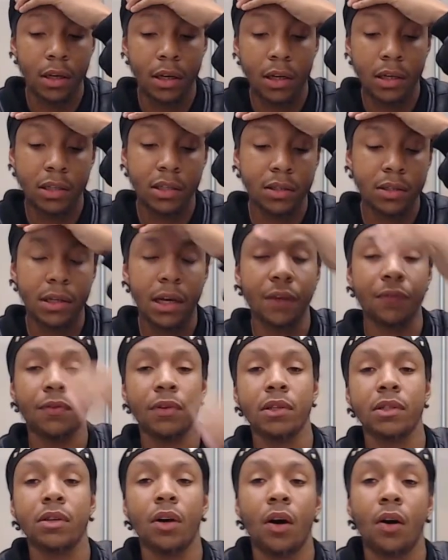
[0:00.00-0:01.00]
it's
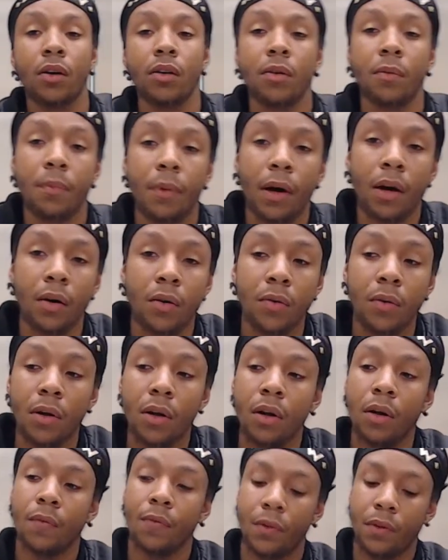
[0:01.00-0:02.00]
definitely talking about
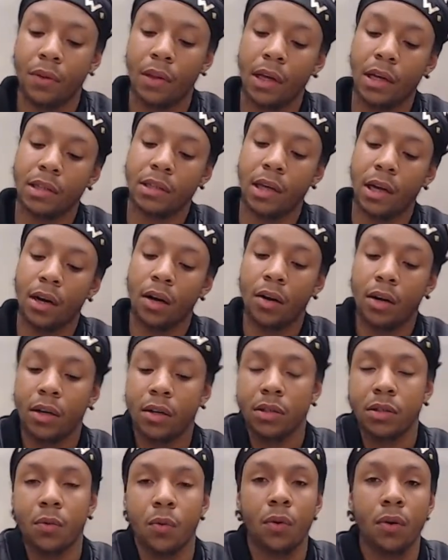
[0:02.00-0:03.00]
the things that are in
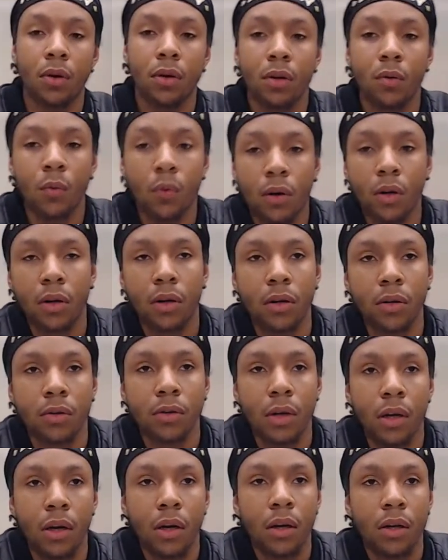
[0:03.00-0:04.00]
this world.
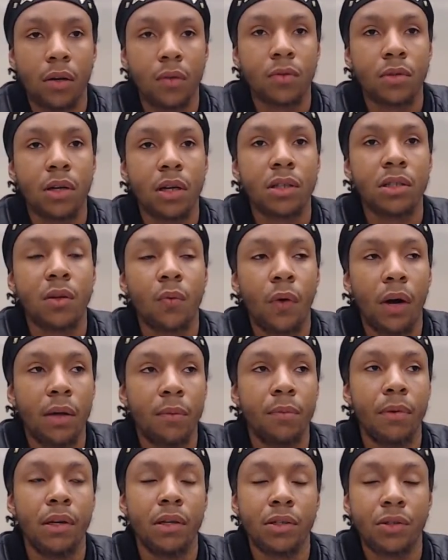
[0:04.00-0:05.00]
Don't touch the
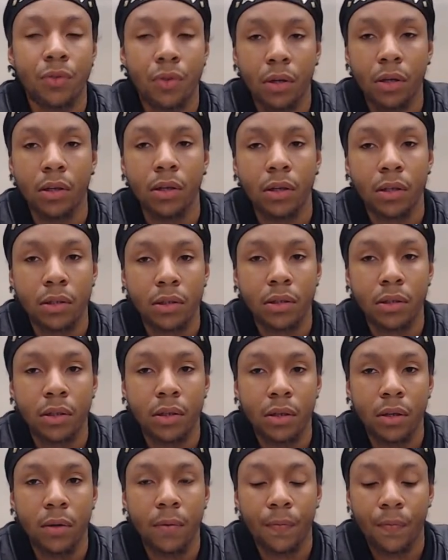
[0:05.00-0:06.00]
white man's drugs.
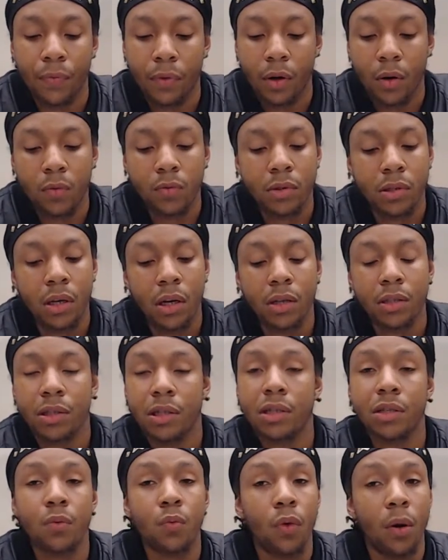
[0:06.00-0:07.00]
Don't touch
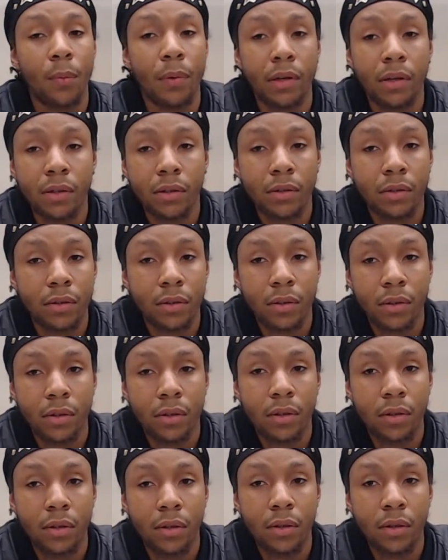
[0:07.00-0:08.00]
his women
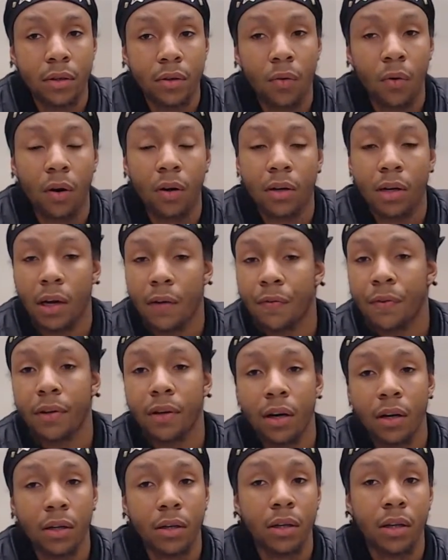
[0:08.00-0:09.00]
who are definitely
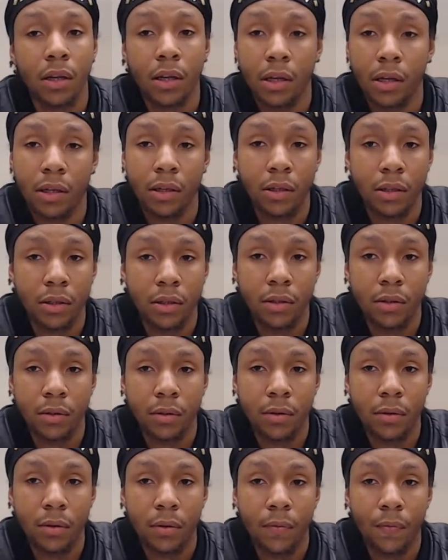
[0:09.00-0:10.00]
unclean.
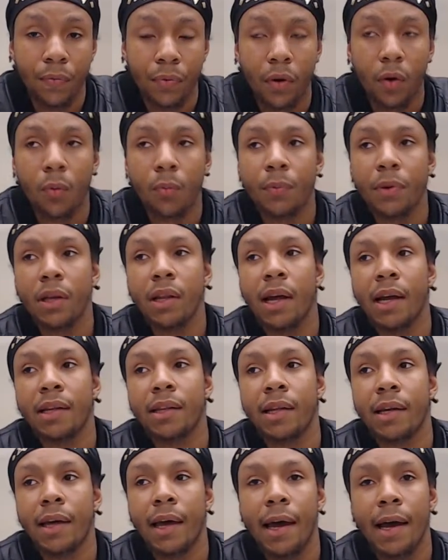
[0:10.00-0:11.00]
Don't be
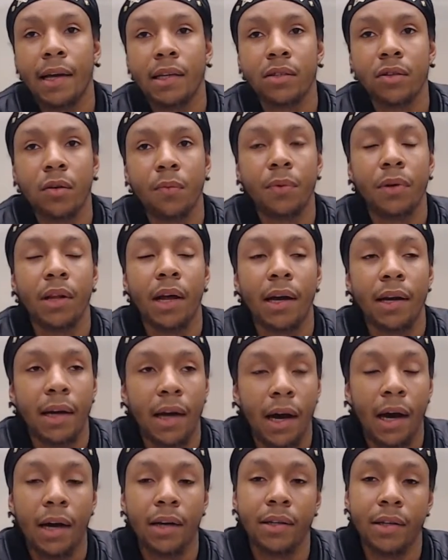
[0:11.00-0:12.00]
like the cats. Don't be like
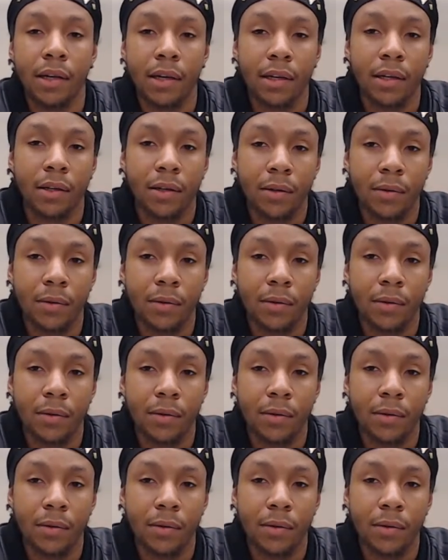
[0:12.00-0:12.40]
Kanye.